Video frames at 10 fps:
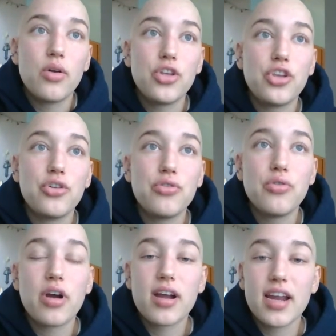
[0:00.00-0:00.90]
You
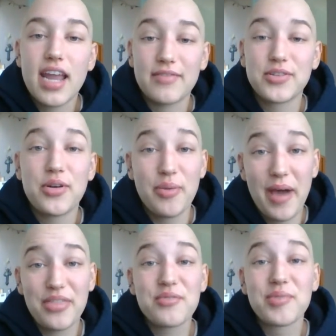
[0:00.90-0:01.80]
are gonna have to go to the
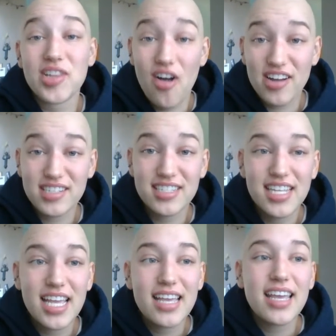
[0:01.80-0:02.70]
bathroom a lot.
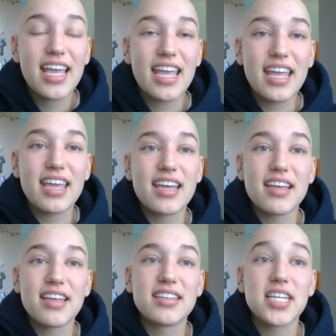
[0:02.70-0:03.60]

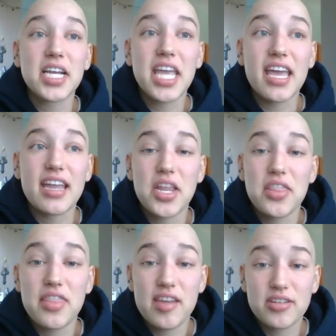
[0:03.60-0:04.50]
And again,
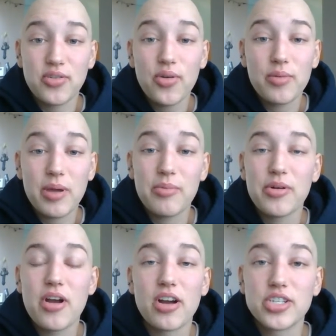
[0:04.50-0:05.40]
their toilet
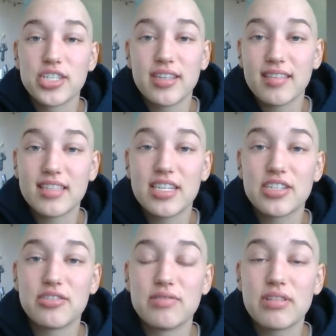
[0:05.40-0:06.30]
paper are just like the
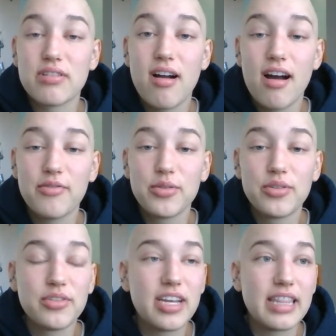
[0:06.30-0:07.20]
tissues. They're
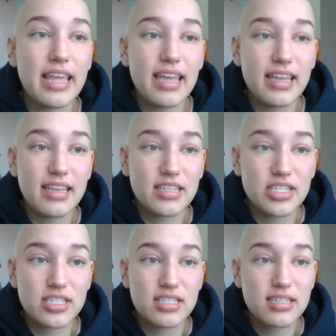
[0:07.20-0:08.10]
awful, and they
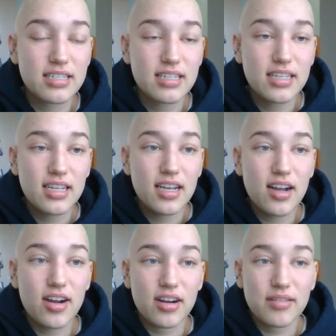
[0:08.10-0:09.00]
just
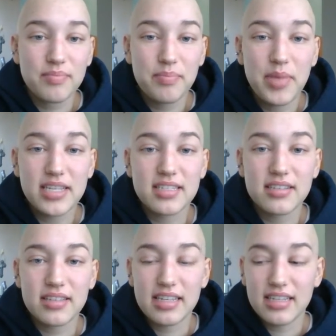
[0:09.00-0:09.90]
are
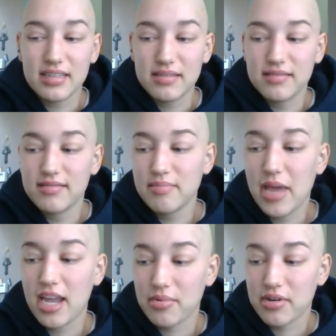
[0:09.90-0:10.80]
basically
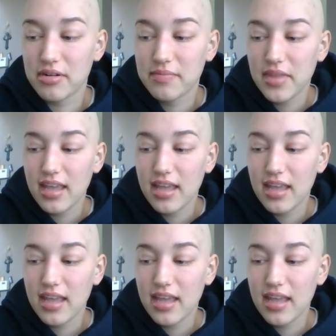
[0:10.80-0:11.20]
paper.